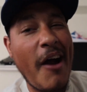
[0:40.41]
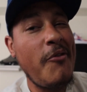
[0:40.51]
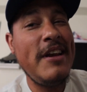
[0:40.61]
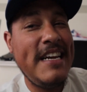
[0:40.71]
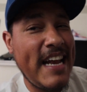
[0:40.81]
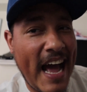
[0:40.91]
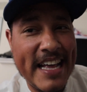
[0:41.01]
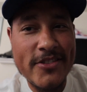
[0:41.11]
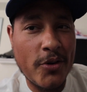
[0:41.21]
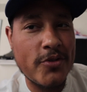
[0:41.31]
I really
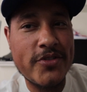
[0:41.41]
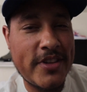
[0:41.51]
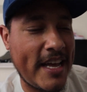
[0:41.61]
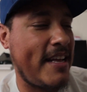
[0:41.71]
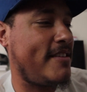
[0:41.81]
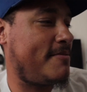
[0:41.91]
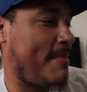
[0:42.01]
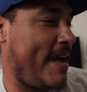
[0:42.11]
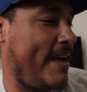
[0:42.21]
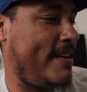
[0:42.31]
like those things,
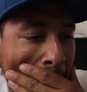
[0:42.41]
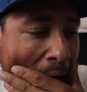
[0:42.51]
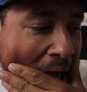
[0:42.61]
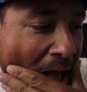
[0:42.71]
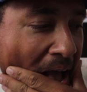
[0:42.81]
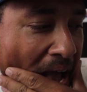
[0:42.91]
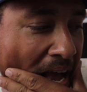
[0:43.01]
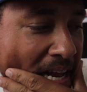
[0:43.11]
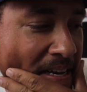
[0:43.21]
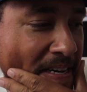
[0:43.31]
man.
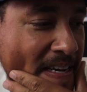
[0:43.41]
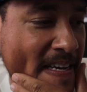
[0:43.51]
And